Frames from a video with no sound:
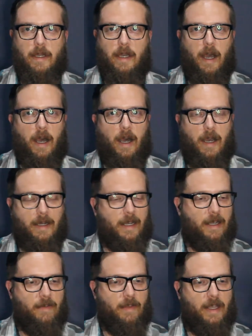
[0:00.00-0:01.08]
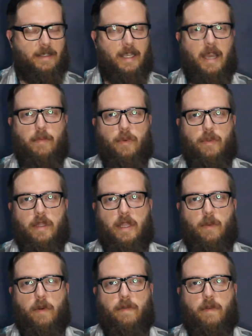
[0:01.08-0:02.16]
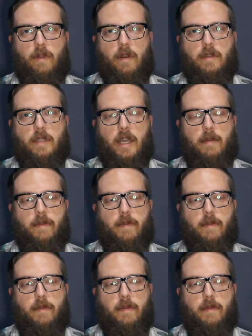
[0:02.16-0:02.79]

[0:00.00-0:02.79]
kind of that taboo that they were for a long time,